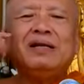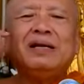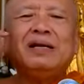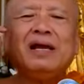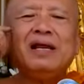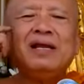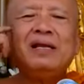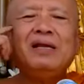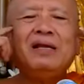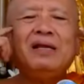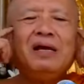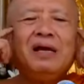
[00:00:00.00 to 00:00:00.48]

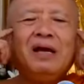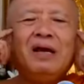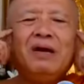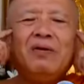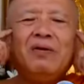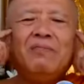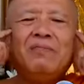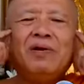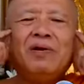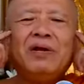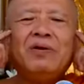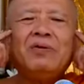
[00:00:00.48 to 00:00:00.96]
Then
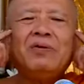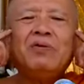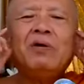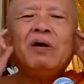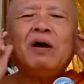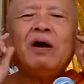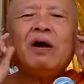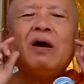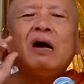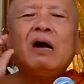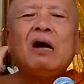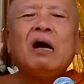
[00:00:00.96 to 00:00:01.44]
when
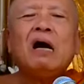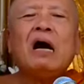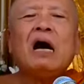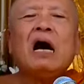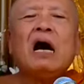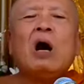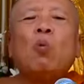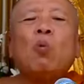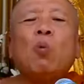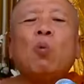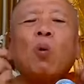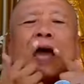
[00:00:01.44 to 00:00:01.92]
you
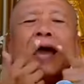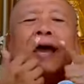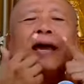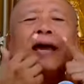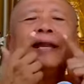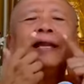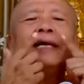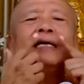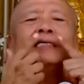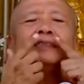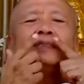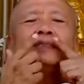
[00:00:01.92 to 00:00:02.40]

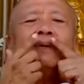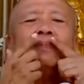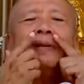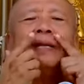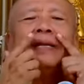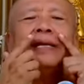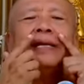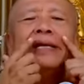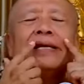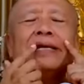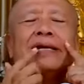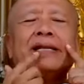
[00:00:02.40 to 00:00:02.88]
awareness of
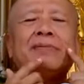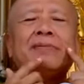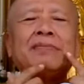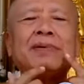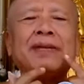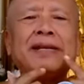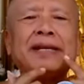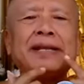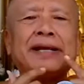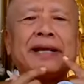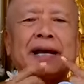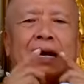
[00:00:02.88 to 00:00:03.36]
breathing in,
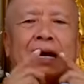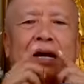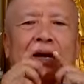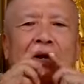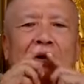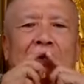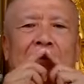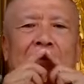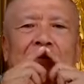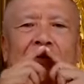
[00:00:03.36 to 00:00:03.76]
breathing out,